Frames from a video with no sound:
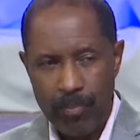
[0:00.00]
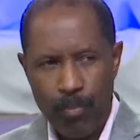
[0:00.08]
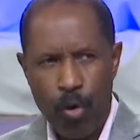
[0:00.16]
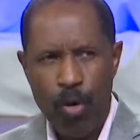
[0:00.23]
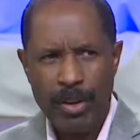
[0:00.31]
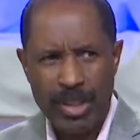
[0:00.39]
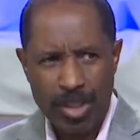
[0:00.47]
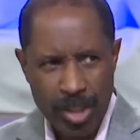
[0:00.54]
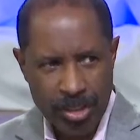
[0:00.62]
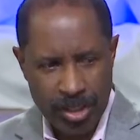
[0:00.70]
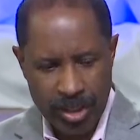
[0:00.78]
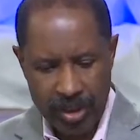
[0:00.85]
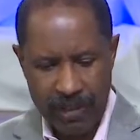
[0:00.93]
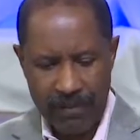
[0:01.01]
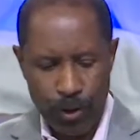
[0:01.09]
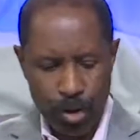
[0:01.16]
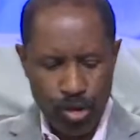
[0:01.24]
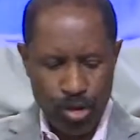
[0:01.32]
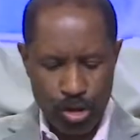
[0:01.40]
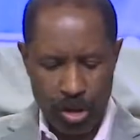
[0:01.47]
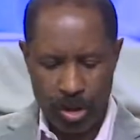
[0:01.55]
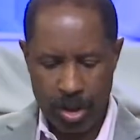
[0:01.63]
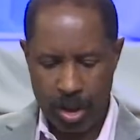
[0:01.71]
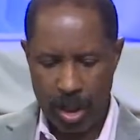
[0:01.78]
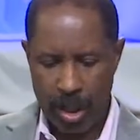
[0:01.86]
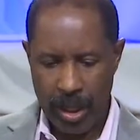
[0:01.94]
poor decisions and confusion
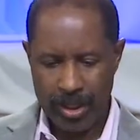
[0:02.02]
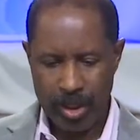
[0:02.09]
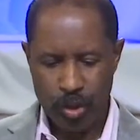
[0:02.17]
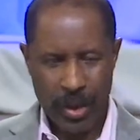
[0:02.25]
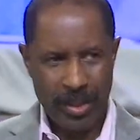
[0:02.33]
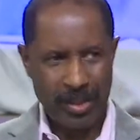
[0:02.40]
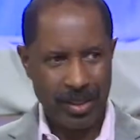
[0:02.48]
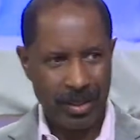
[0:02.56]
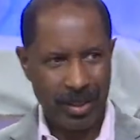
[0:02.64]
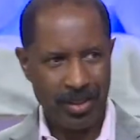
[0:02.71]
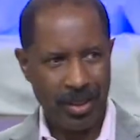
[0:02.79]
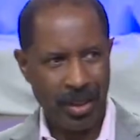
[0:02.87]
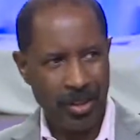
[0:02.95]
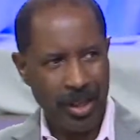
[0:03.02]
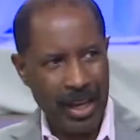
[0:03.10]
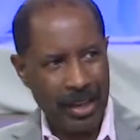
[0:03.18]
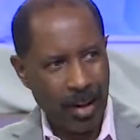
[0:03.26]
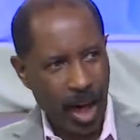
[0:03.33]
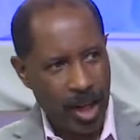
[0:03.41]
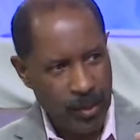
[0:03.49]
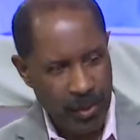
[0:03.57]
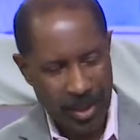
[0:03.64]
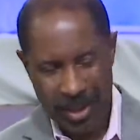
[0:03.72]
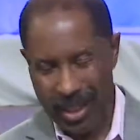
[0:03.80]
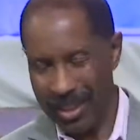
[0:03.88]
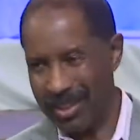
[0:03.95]
and stresses, because you're not
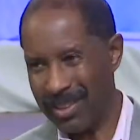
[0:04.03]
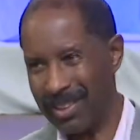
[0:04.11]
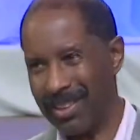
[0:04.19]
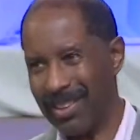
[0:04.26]
100%.